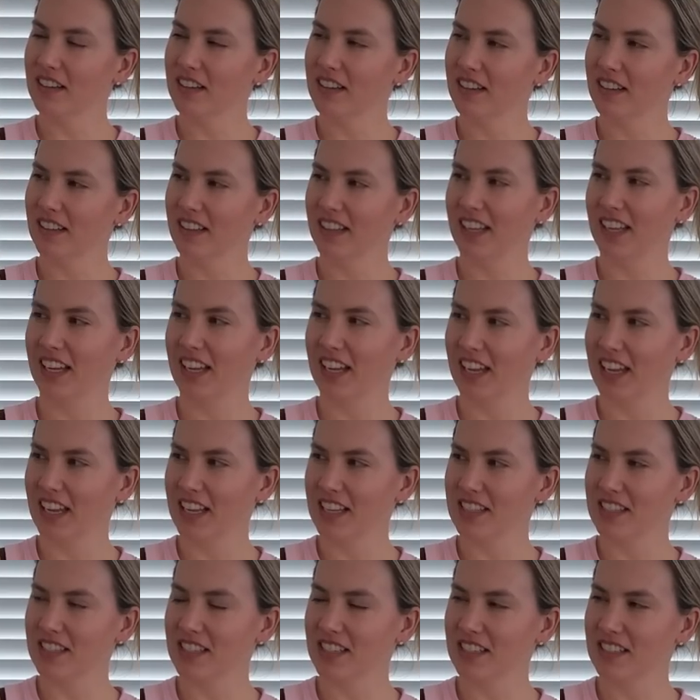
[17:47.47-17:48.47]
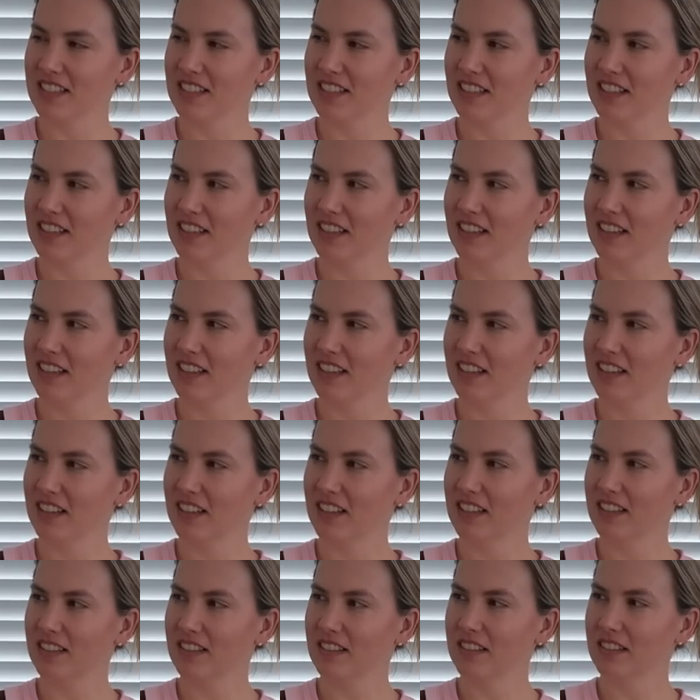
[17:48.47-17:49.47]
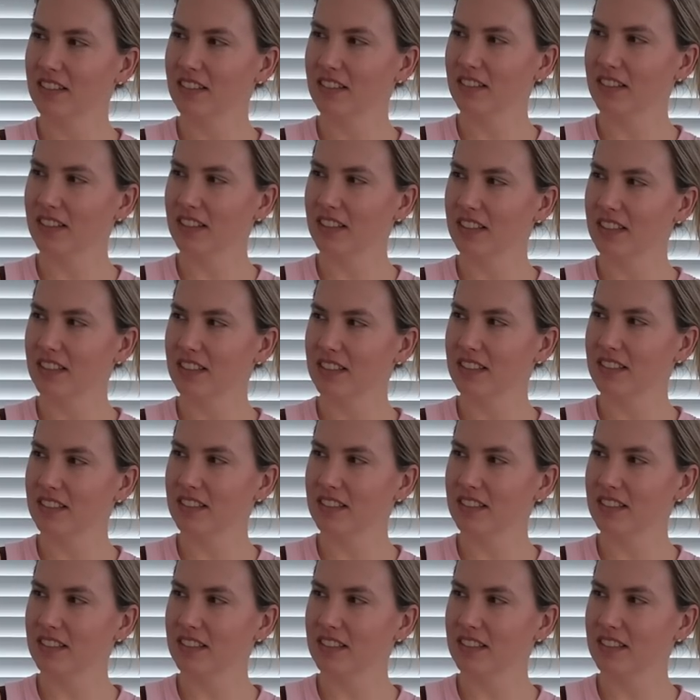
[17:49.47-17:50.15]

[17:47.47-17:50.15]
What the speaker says: No words are spoken by the person on screen.